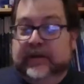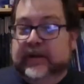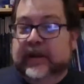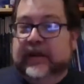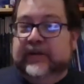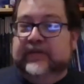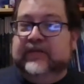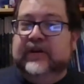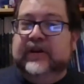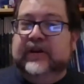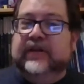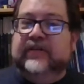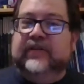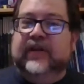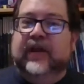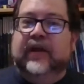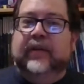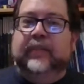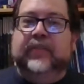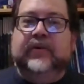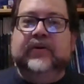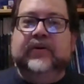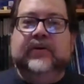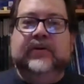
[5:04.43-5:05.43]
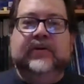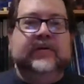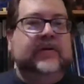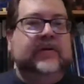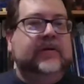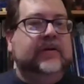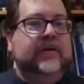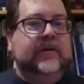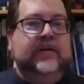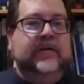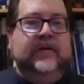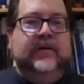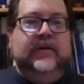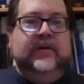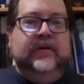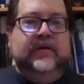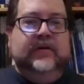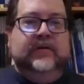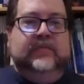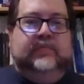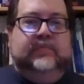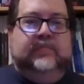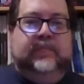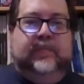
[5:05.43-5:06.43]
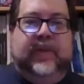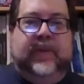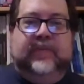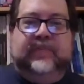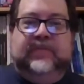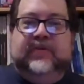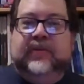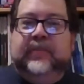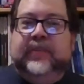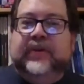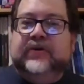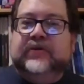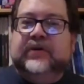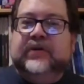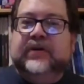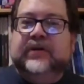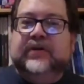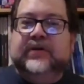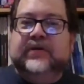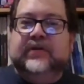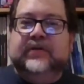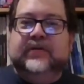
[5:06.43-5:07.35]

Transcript: as an example, Pepsi Milk,